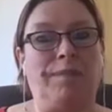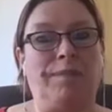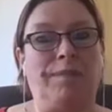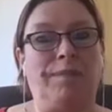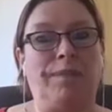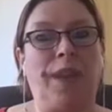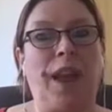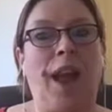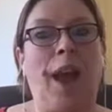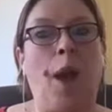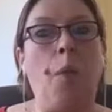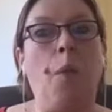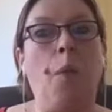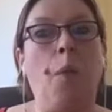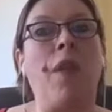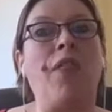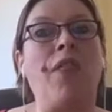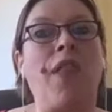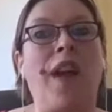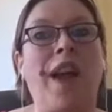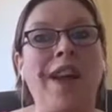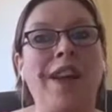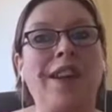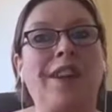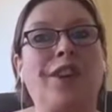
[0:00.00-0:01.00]
and when they
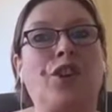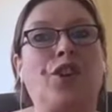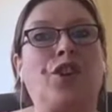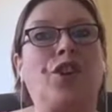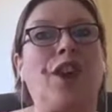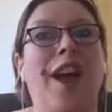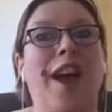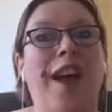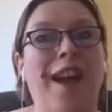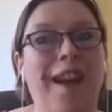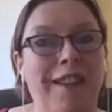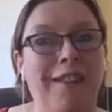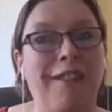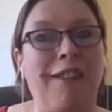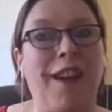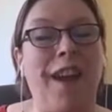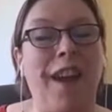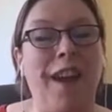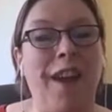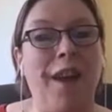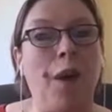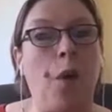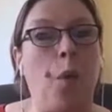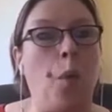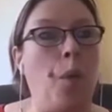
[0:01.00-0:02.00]
share it
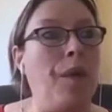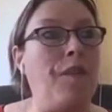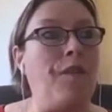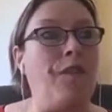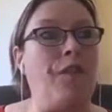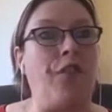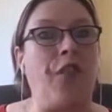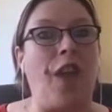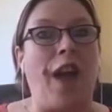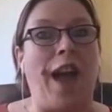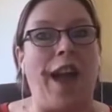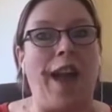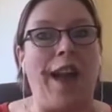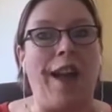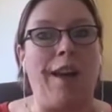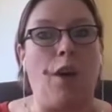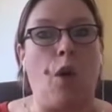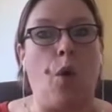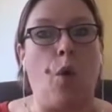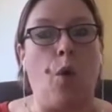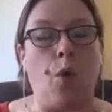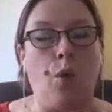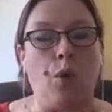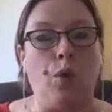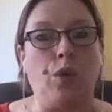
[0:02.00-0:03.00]
with their
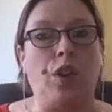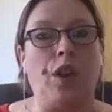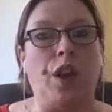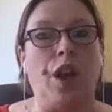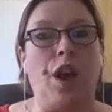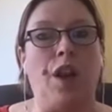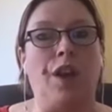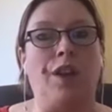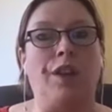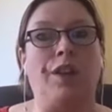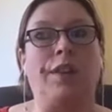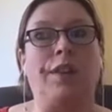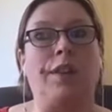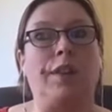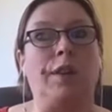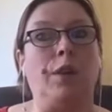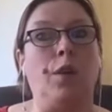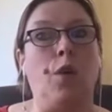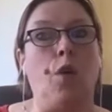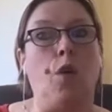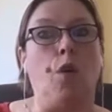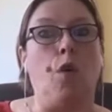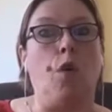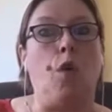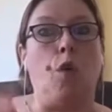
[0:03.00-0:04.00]
audience,
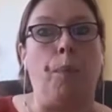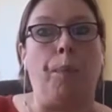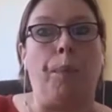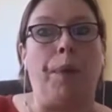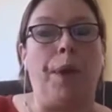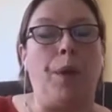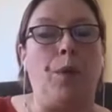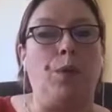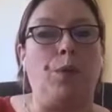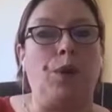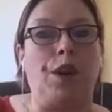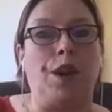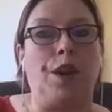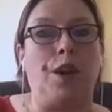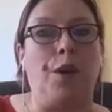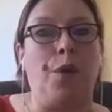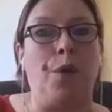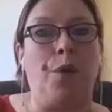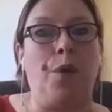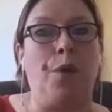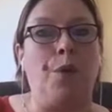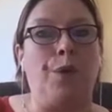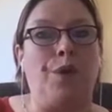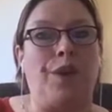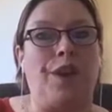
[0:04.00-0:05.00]
you're building an
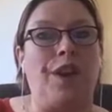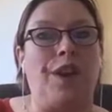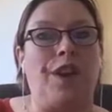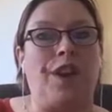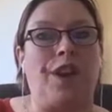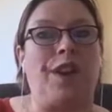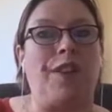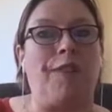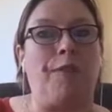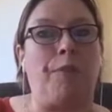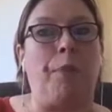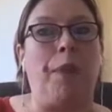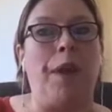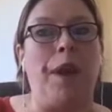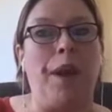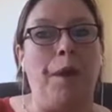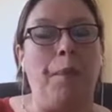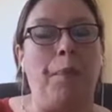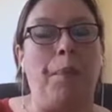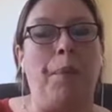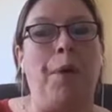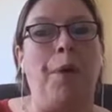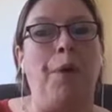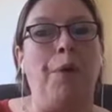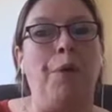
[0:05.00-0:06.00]
audience of
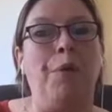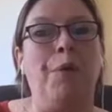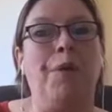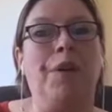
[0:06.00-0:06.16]
people